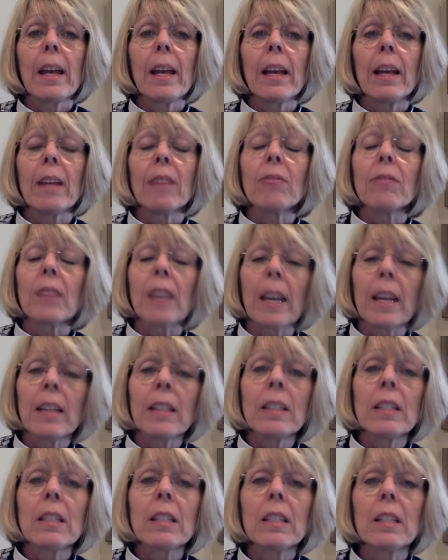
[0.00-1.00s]
If
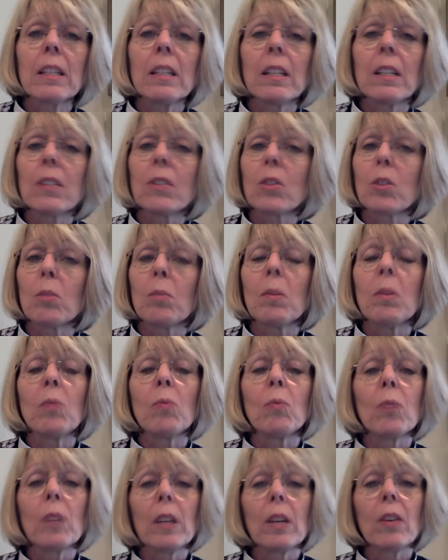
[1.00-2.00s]
Lent is to be
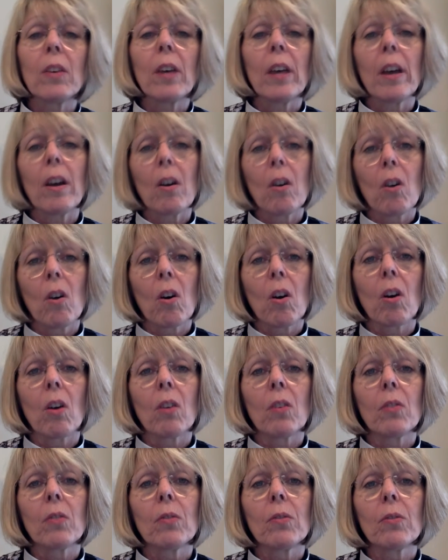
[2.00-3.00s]
real at
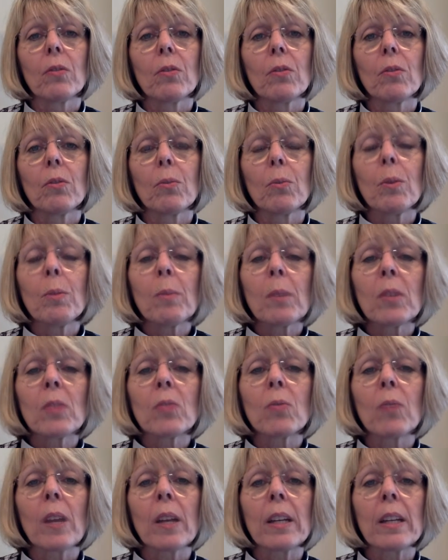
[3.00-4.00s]
all, we
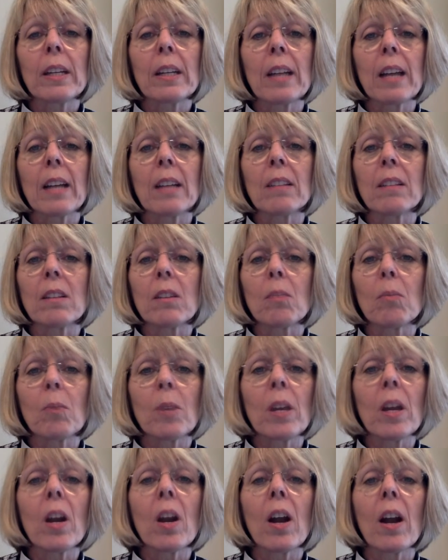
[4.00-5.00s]
must recognize that
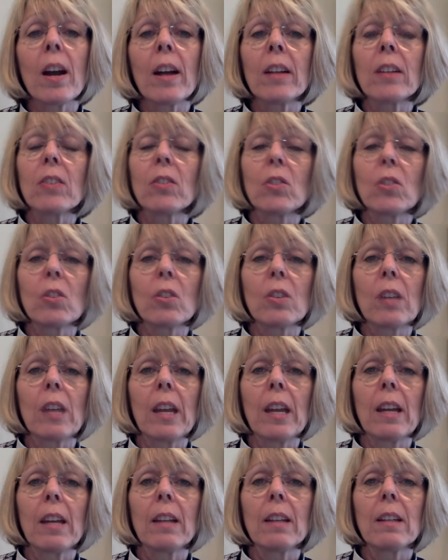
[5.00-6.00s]
we are on a
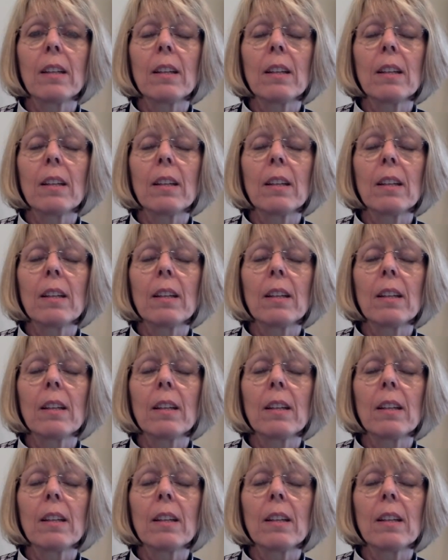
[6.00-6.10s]
journey,